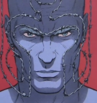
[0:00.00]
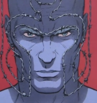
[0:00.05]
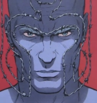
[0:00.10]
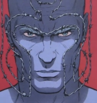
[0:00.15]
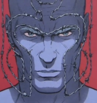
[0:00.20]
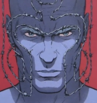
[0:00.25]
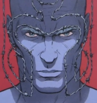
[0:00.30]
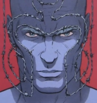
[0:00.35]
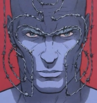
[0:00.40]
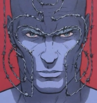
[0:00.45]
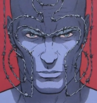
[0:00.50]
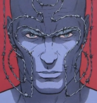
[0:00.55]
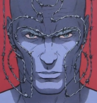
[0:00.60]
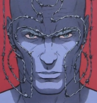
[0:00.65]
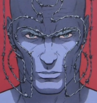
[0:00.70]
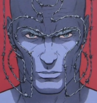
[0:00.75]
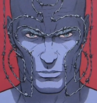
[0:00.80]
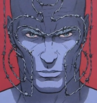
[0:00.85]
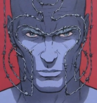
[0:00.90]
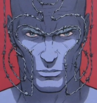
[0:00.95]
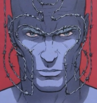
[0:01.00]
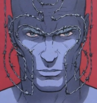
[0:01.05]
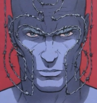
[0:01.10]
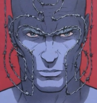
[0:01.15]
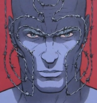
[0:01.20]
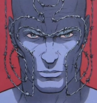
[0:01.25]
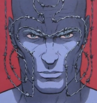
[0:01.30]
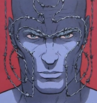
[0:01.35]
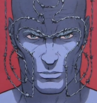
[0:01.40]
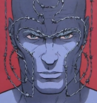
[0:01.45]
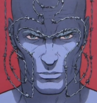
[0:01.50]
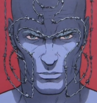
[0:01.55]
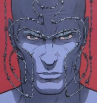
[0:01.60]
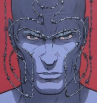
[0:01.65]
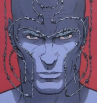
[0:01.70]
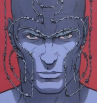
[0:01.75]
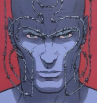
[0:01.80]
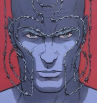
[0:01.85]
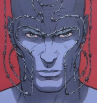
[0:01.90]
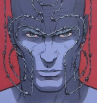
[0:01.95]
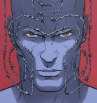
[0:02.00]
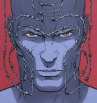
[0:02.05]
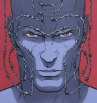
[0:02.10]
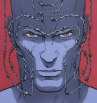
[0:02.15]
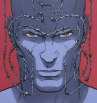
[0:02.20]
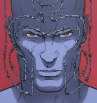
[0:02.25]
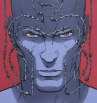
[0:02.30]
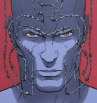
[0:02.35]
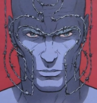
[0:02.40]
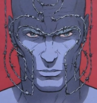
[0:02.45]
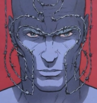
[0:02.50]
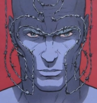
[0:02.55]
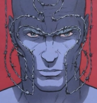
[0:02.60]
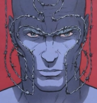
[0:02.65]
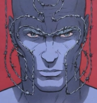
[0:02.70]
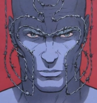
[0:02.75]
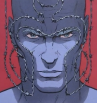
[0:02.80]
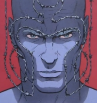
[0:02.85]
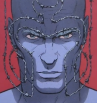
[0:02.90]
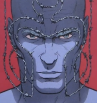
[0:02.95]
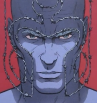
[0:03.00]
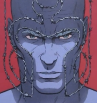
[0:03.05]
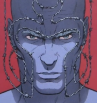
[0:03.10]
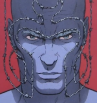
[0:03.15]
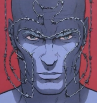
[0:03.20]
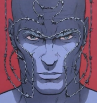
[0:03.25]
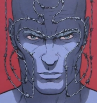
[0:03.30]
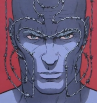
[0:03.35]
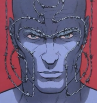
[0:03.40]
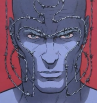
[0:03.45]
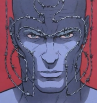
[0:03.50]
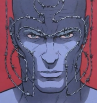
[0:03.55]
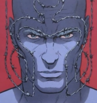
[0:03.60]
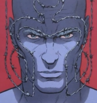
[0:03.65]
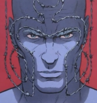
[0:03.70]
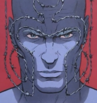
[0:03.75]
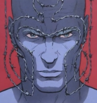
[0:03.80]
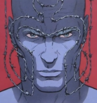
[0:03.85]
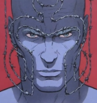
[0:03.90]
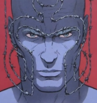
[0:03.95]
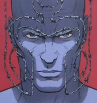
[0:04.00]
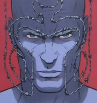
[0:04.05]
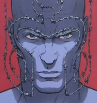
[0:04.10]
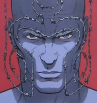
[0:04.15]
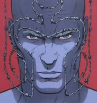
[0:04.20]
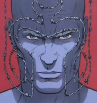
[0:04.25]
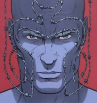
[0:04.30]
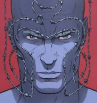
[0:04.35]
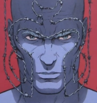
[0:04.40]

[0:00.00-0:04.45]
No words are spoken by the person on screen.